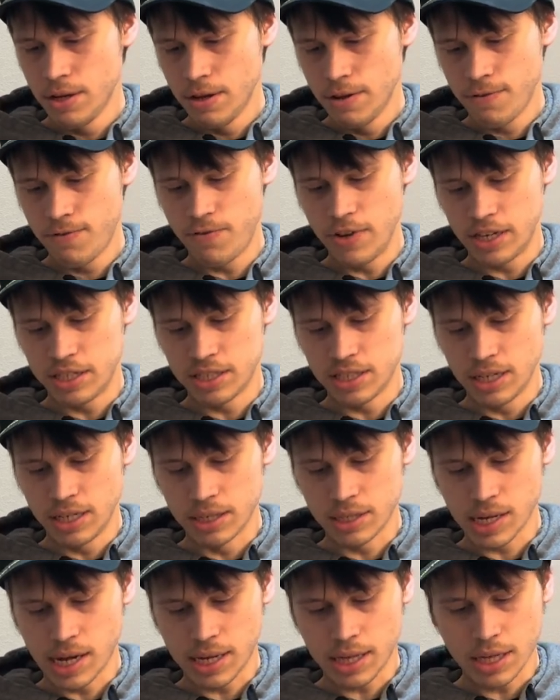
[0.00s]
fix
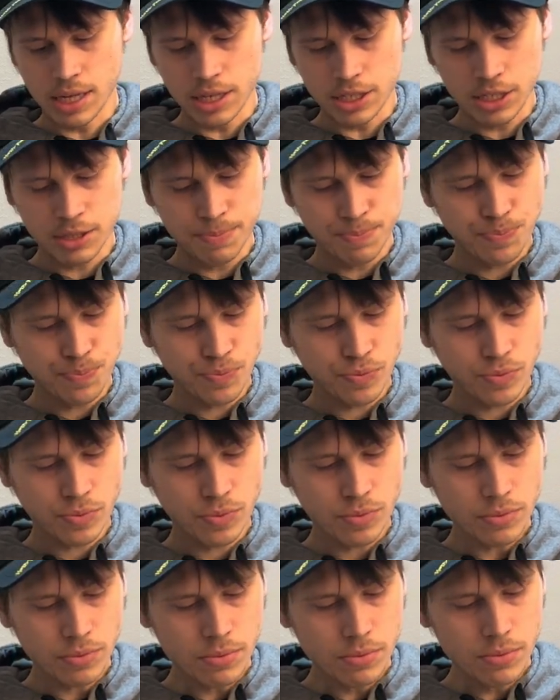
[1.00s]
things like this.
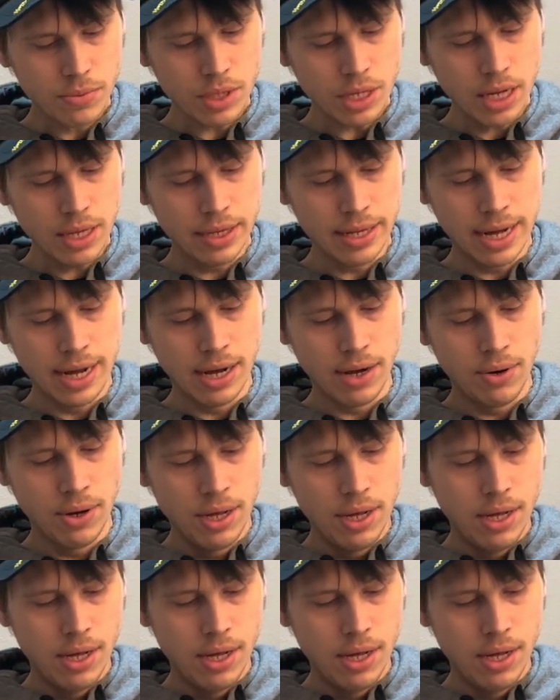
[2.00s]
Now,